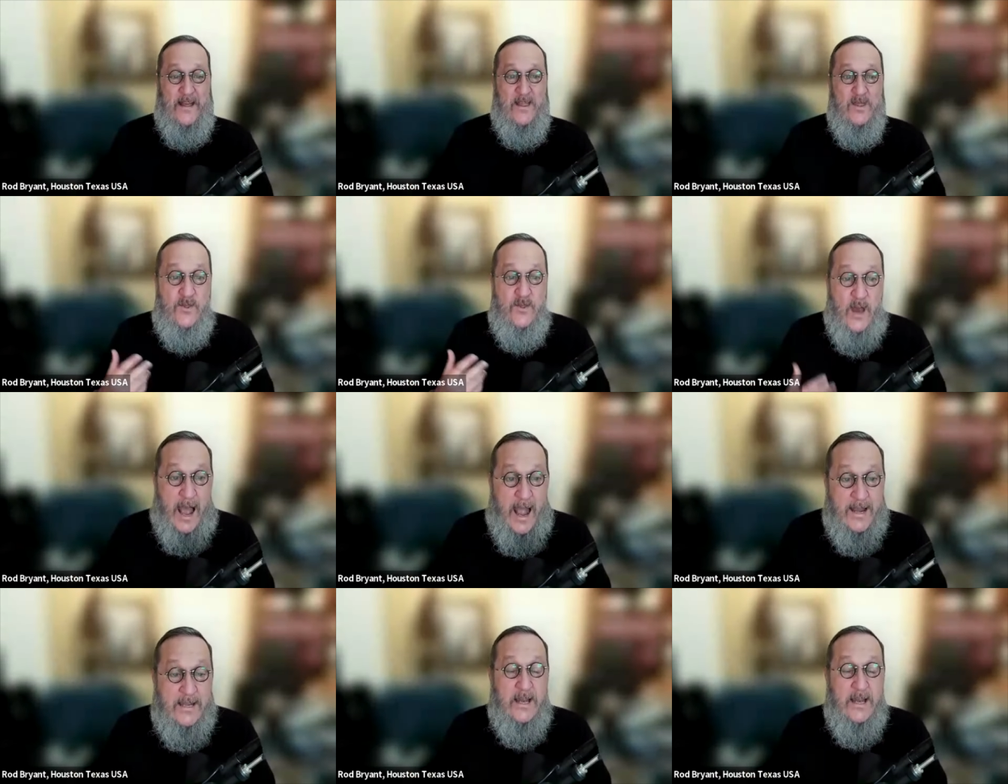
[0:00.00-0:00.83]

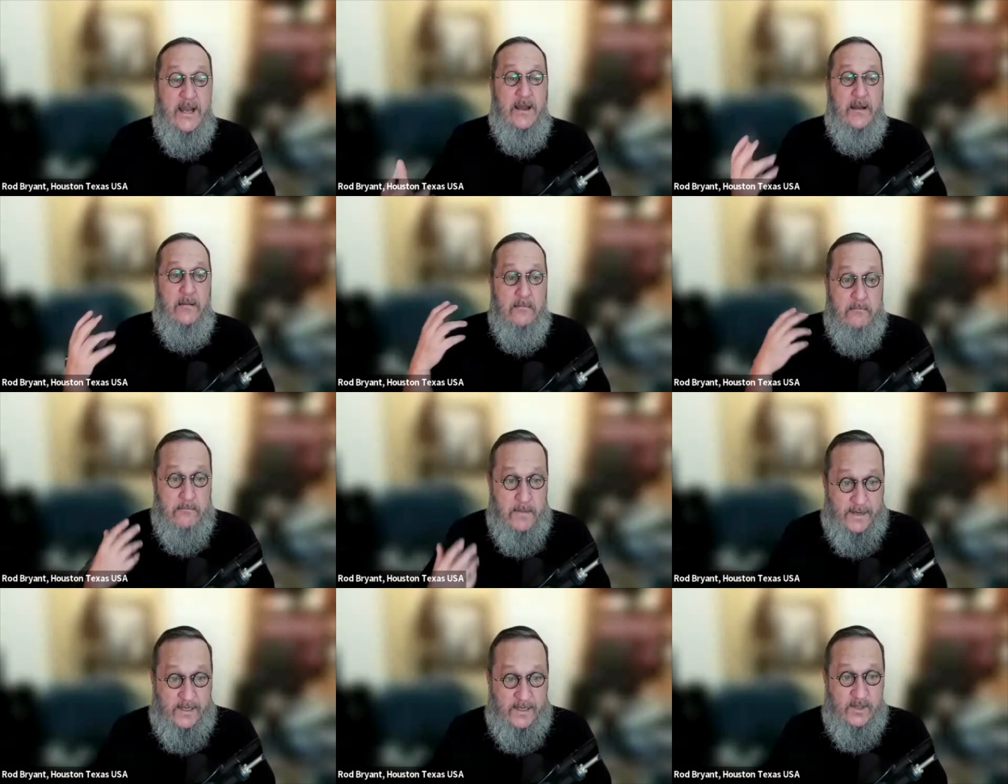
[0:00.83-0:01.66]
That
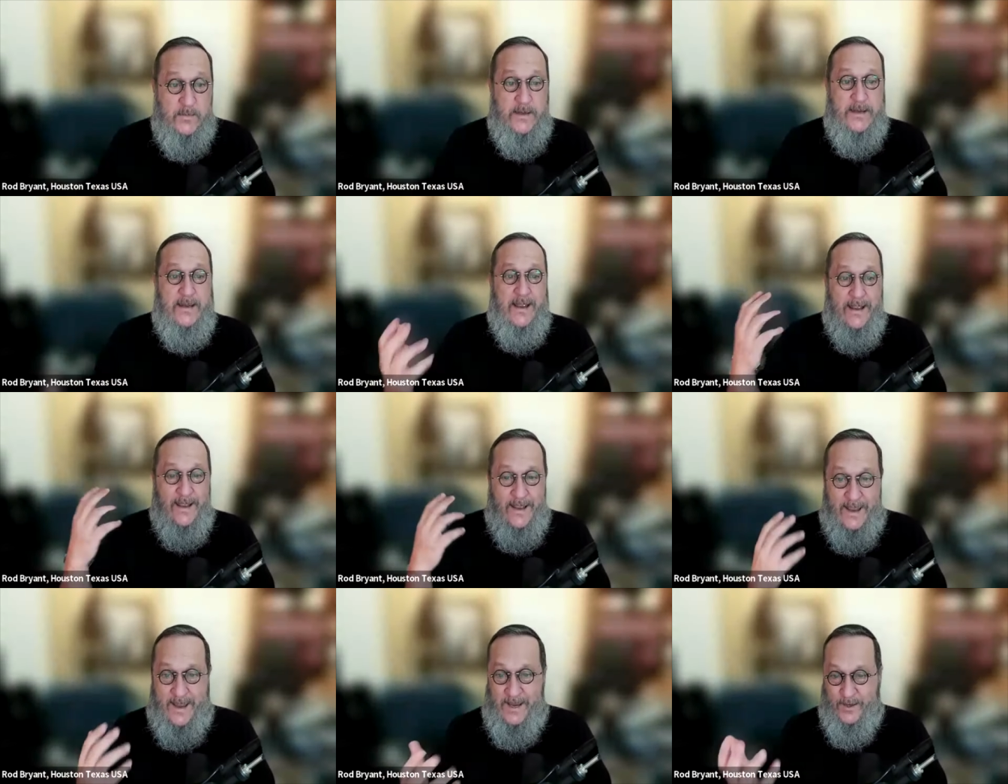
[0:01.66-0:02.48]
makes me
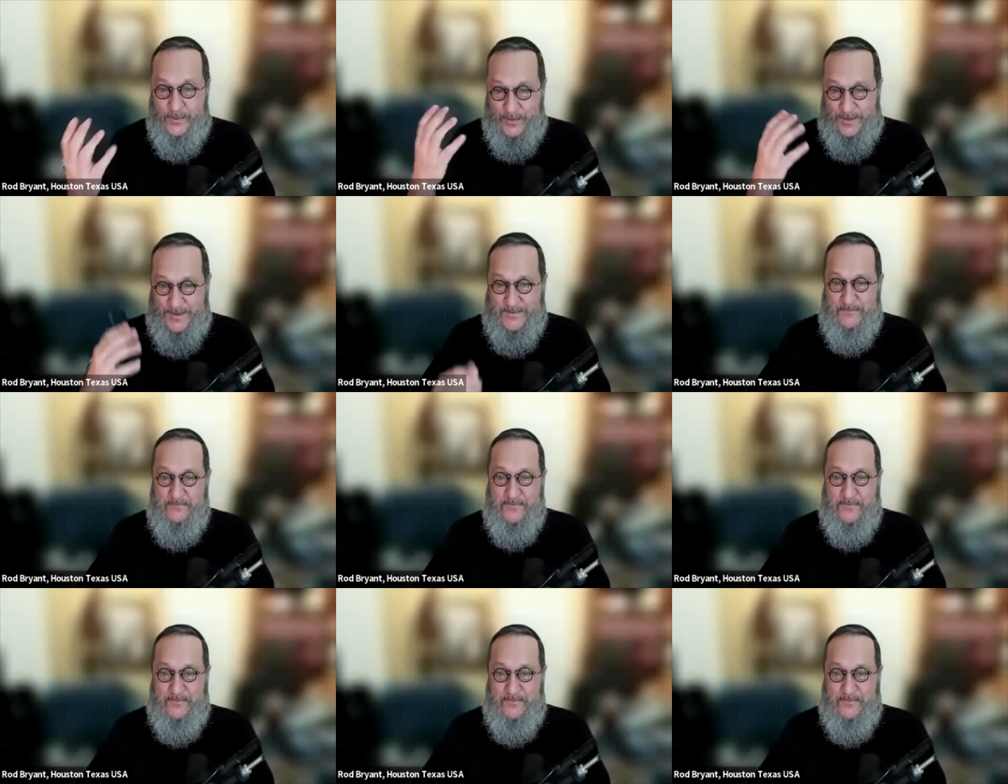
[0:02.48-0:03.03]
angry.